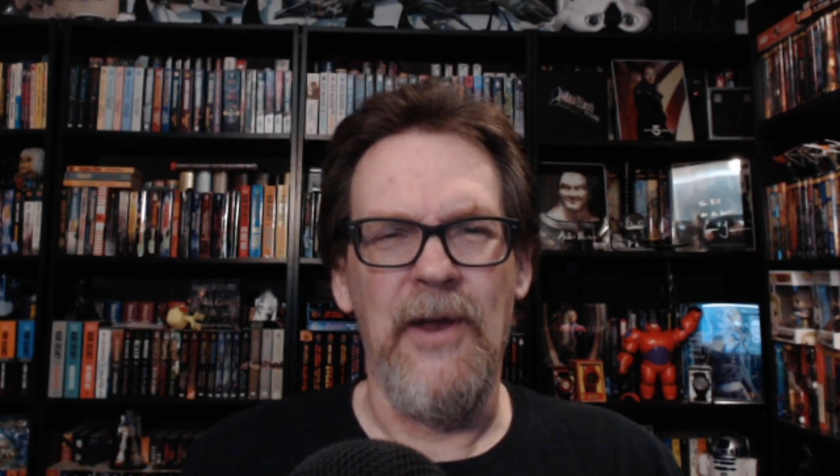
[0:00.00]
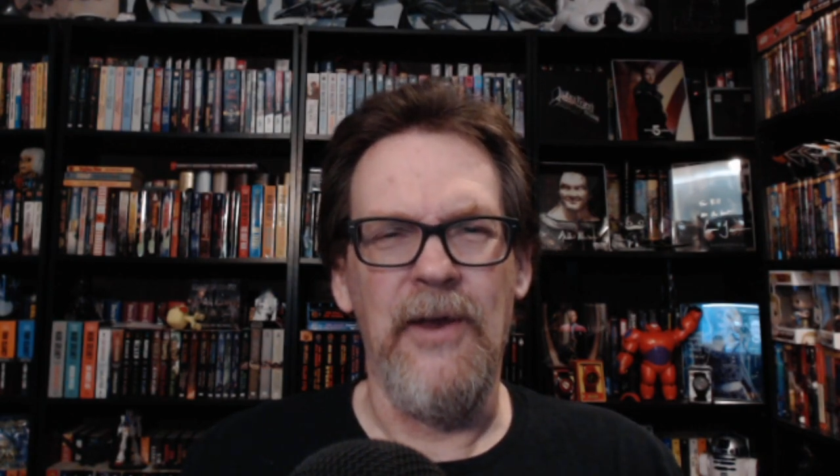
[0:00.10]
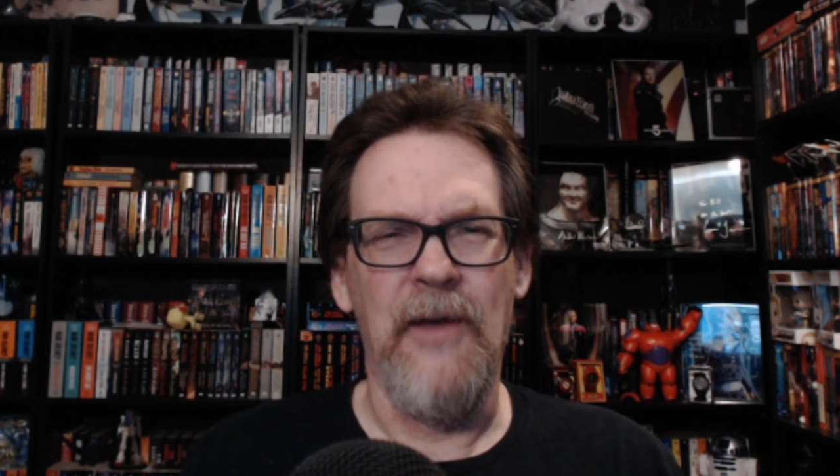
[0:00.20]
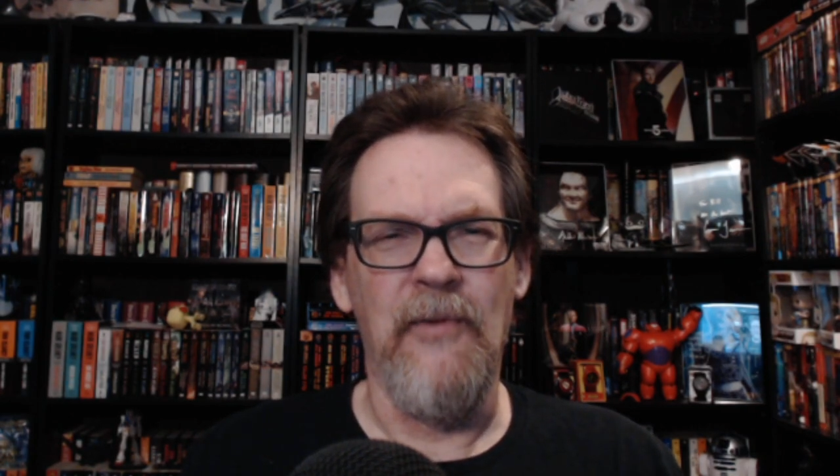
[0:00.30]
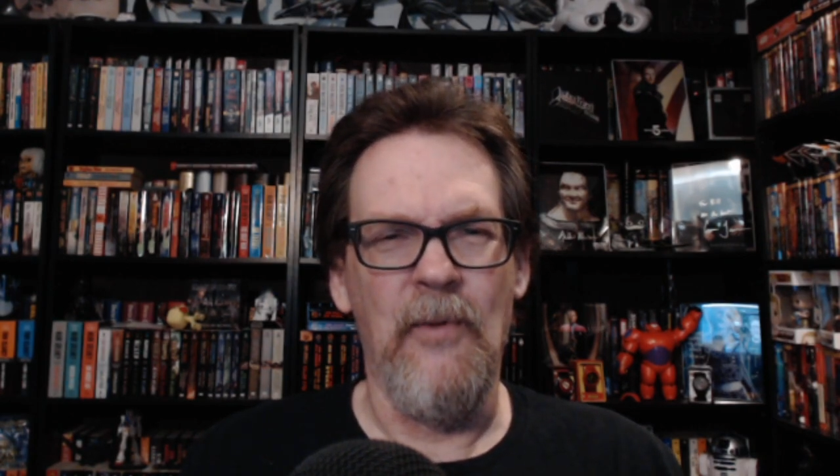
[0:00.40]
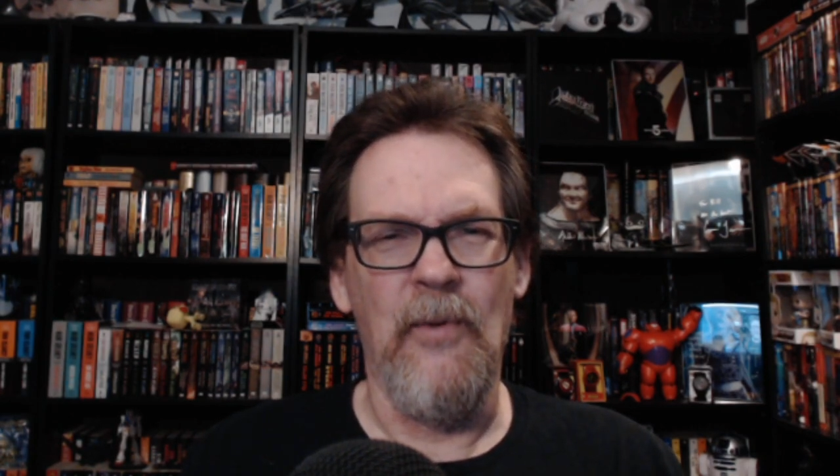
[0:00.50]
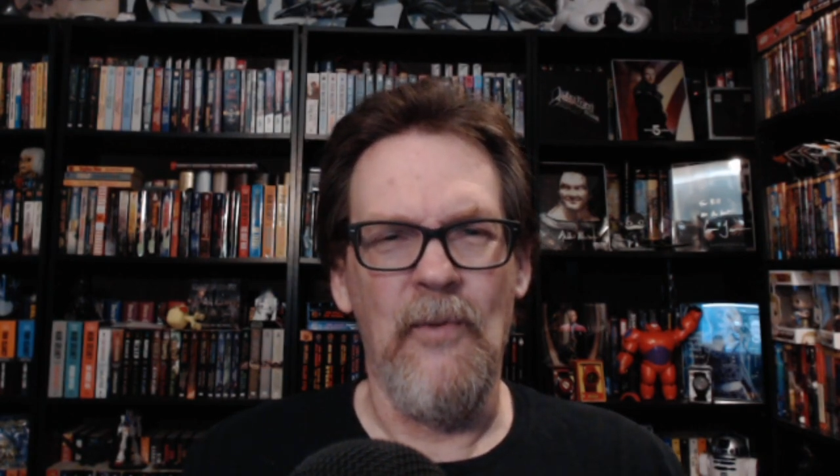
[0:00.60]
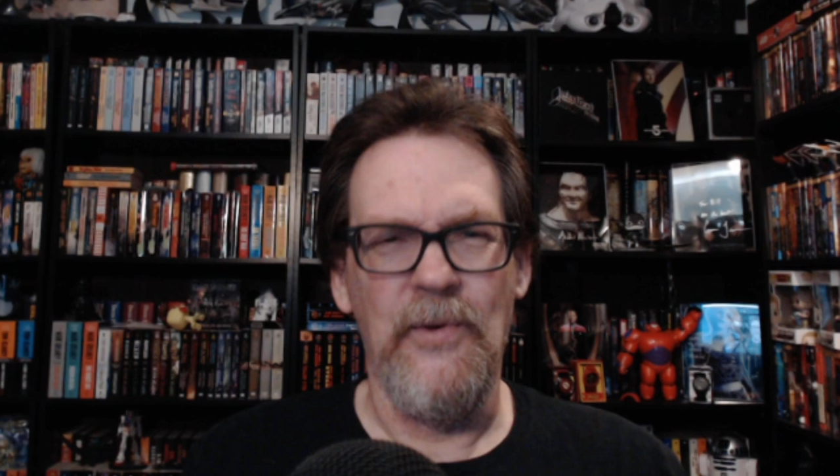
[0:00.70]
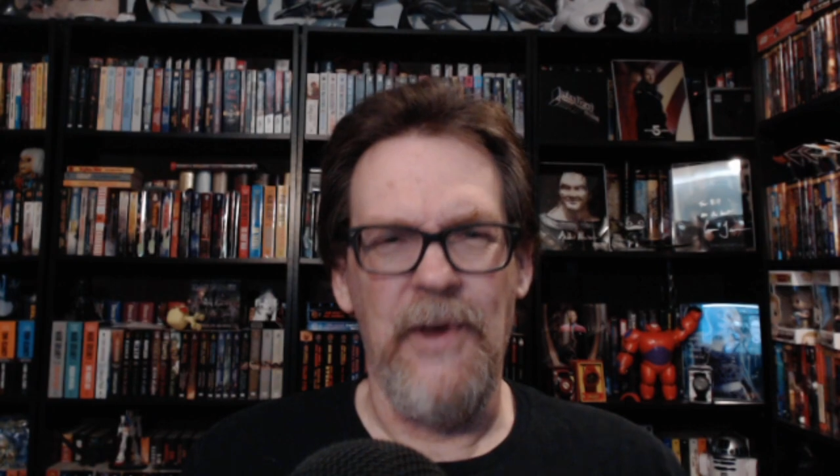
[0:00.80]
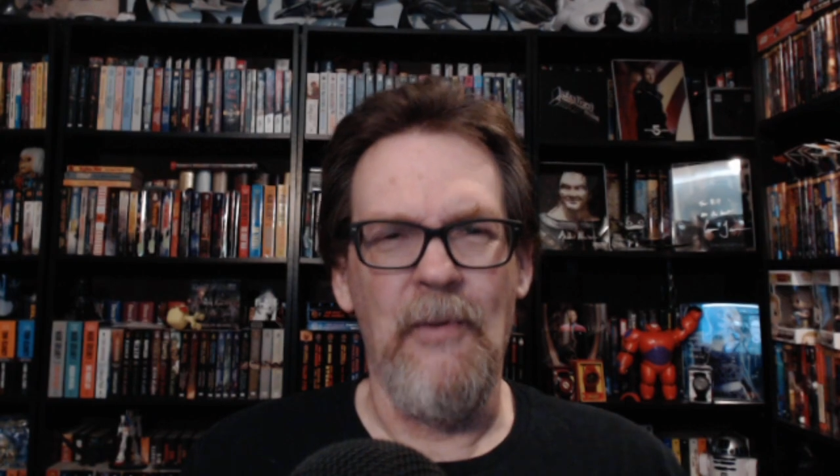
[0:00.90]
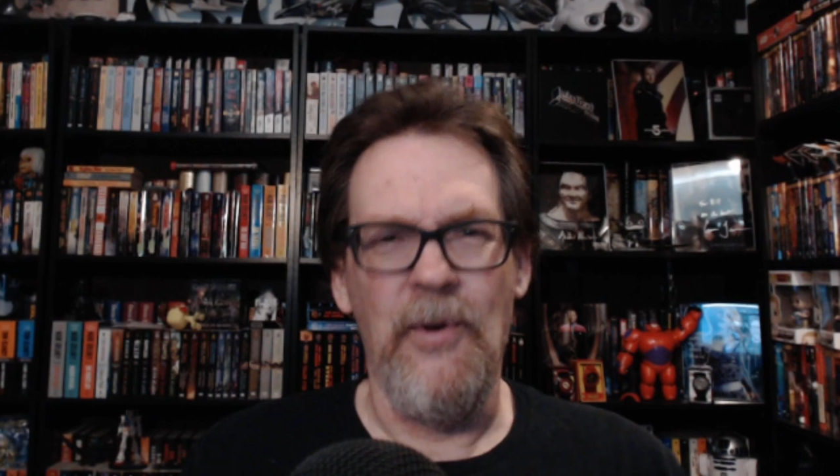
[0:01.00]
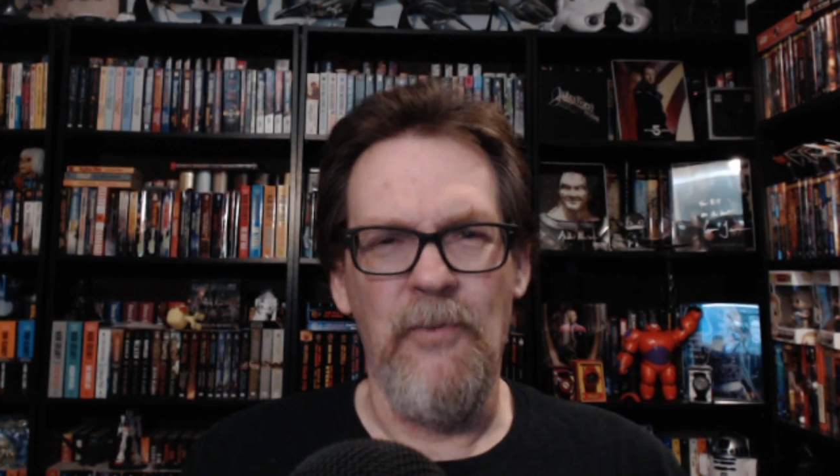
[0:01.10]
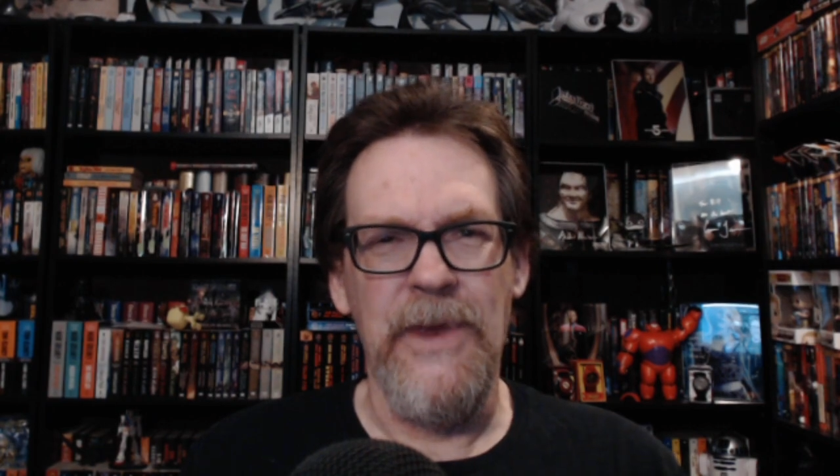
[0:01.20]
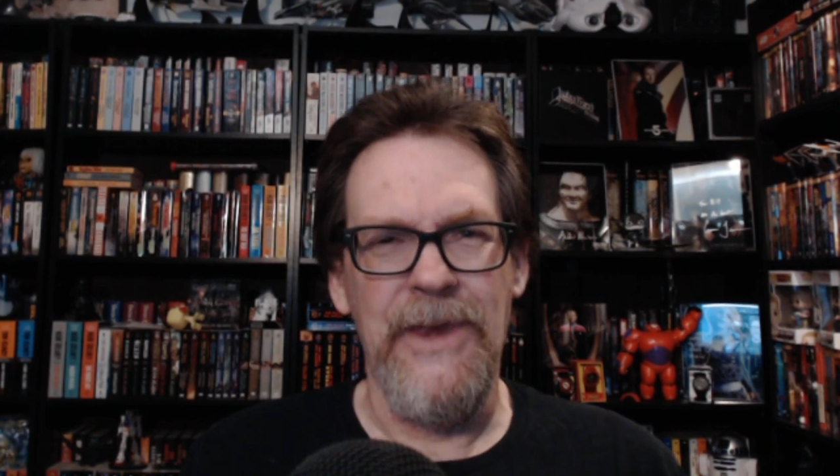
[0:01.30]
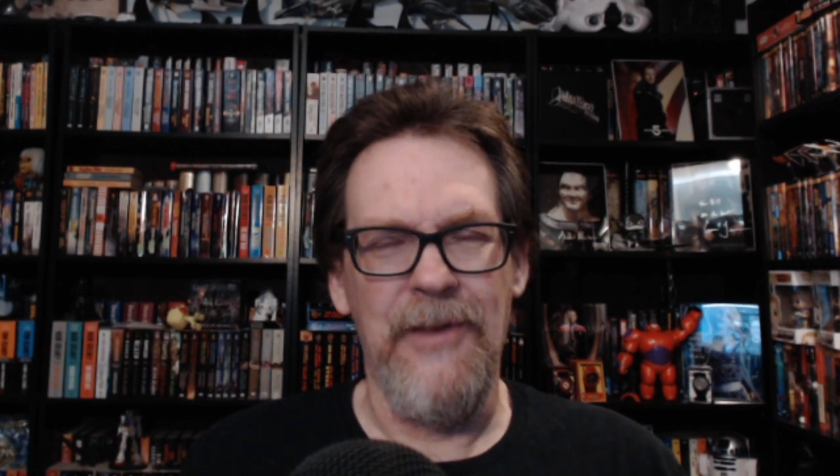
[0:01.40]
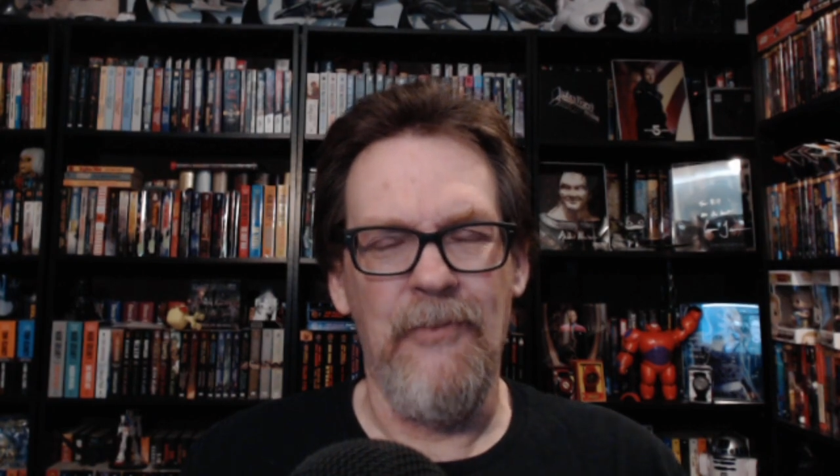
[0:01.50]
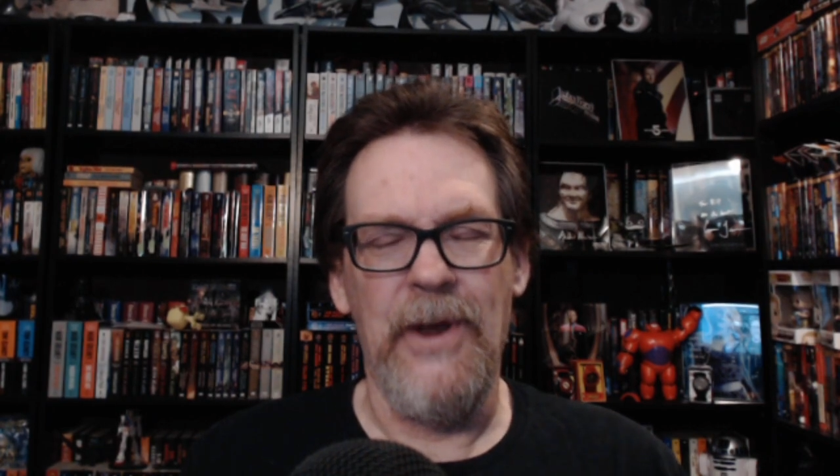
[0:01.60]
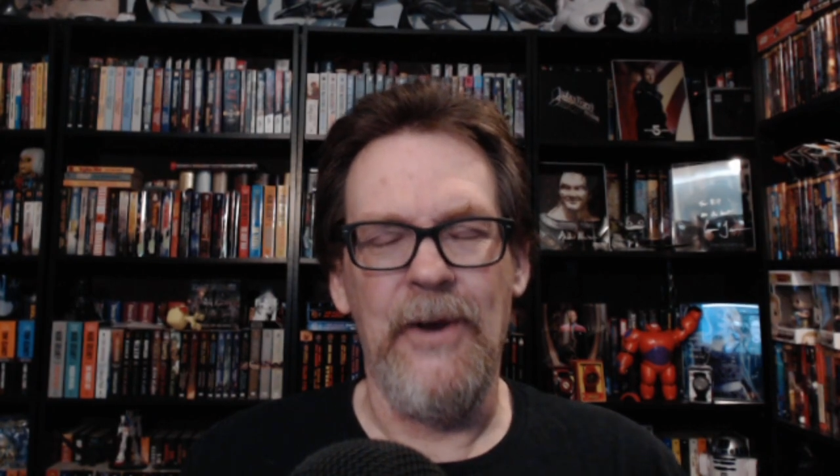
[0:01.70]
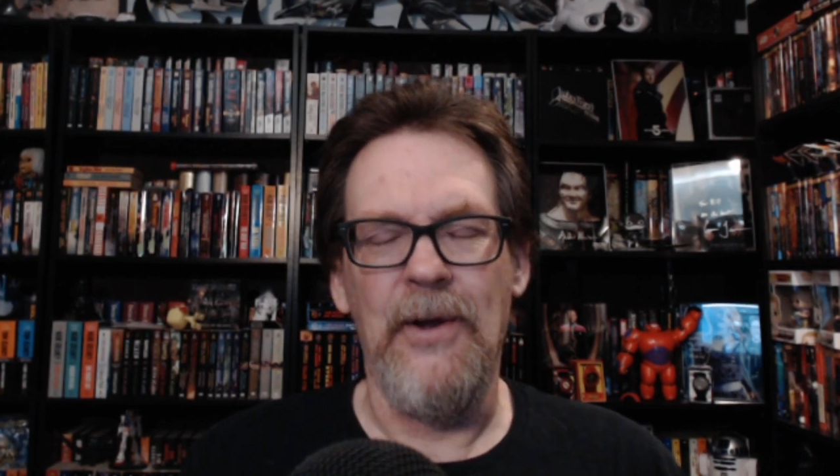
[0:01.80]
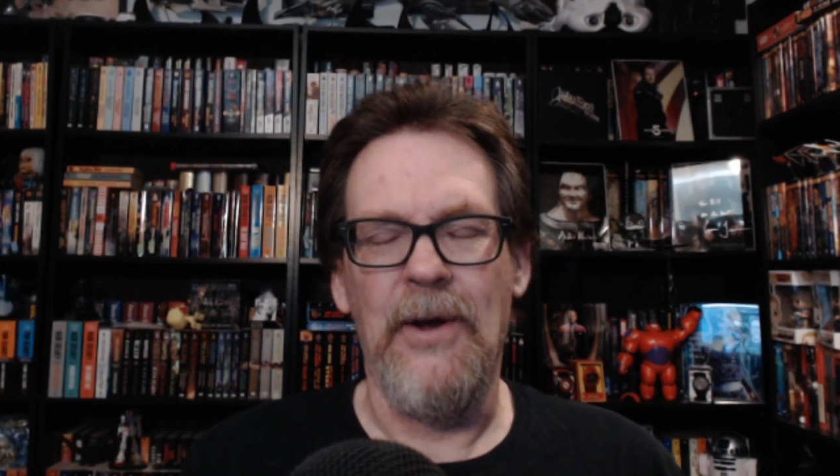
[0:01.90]
I never was able to meet him
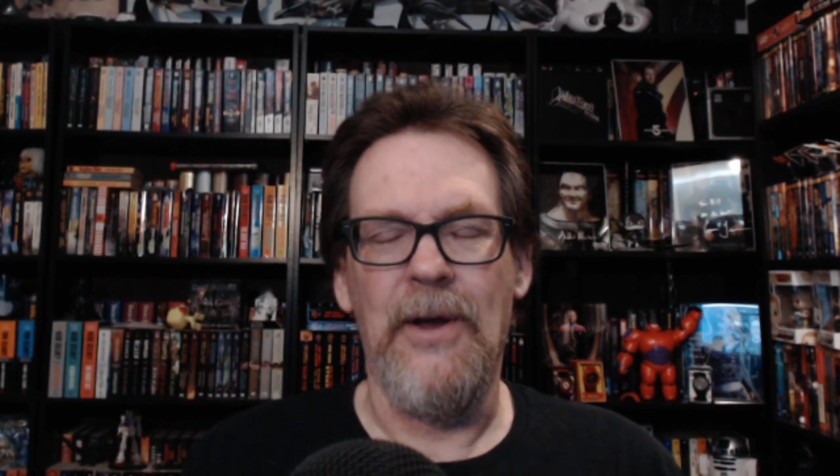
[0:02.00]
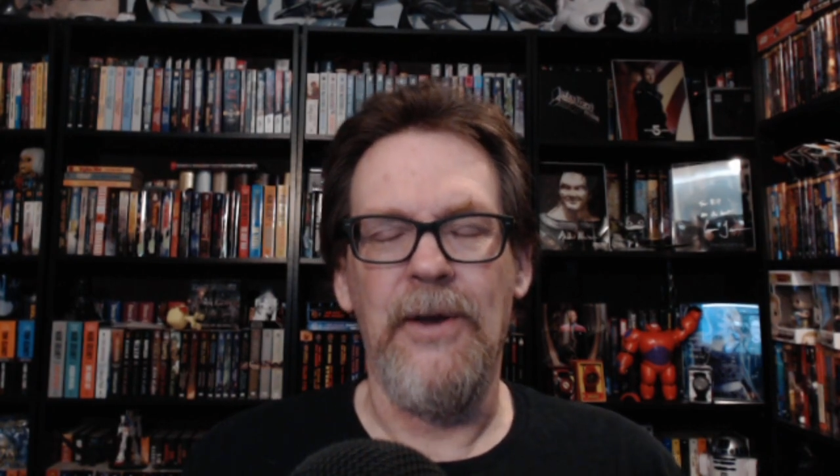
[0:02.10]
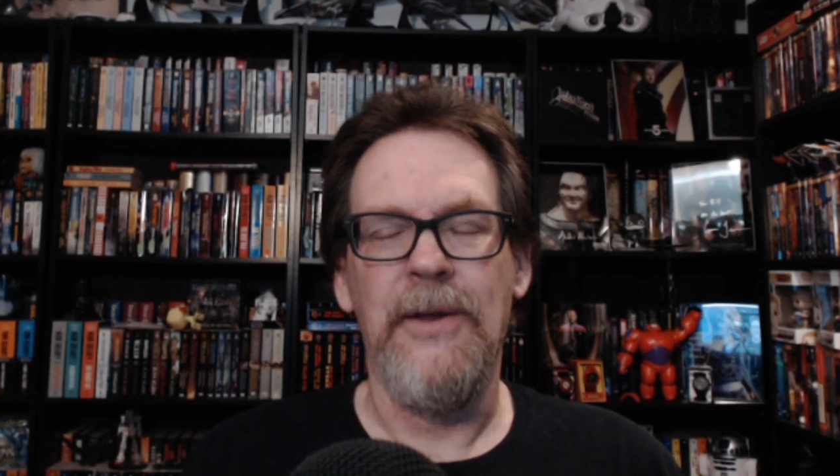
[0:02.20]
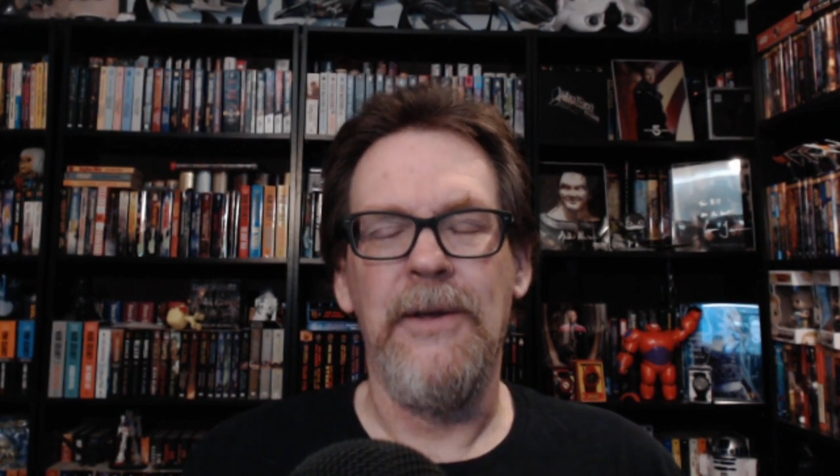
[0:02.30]
at a con.